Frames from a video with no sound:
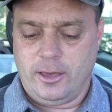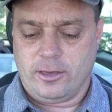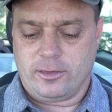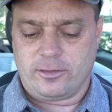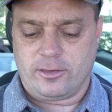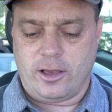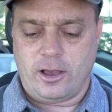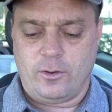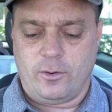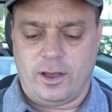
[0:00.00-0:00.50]

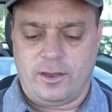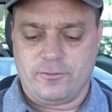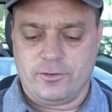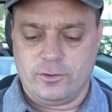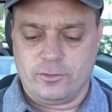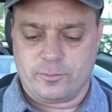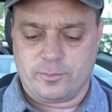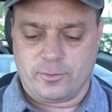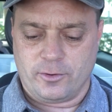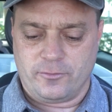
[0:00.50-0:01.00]
So I've
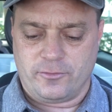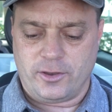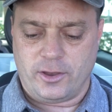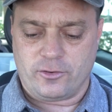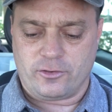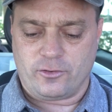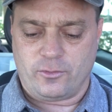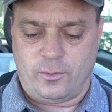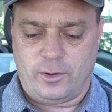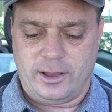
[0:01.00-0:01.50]
used
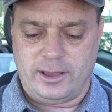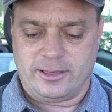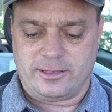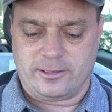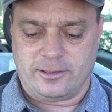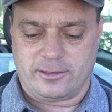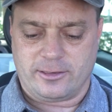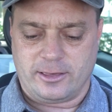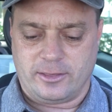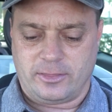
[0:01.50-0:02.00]
Brufios twice.
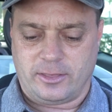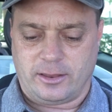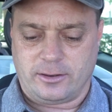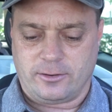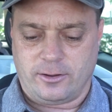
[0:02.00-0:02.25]
Let's get that